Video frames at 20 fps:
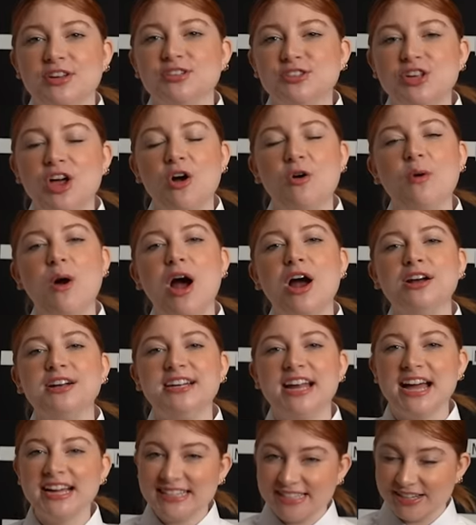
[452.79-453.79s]
So our
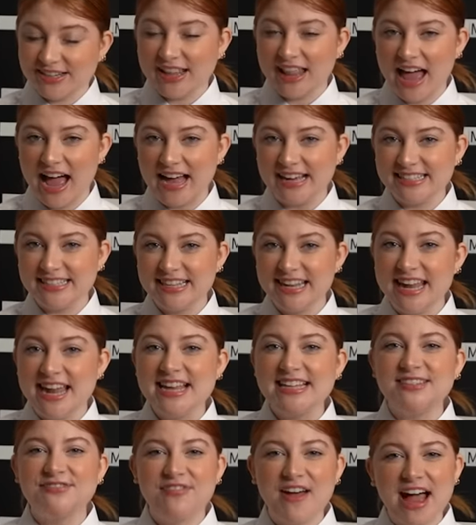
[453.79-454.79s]
next class
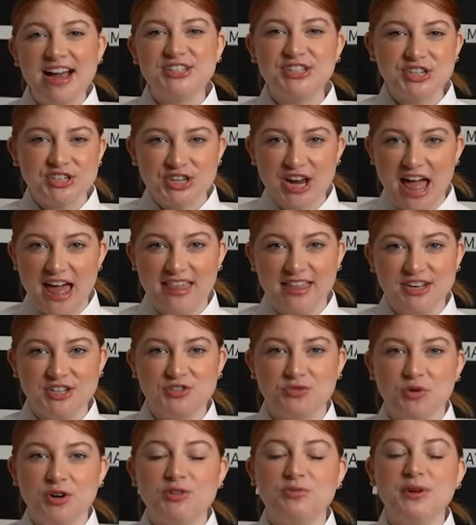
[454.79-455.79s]
is fashion
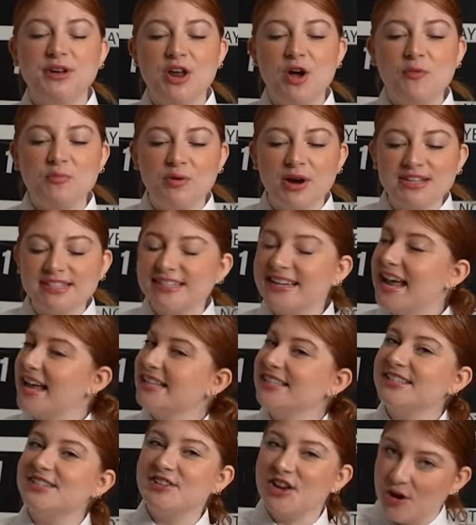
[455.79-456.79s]
challenge, which we know Preston
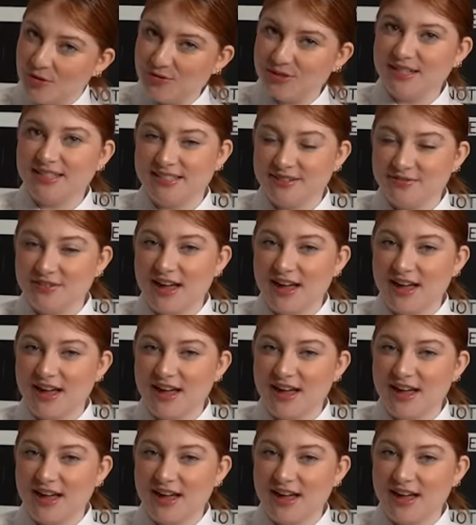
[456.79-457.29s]
has no sense of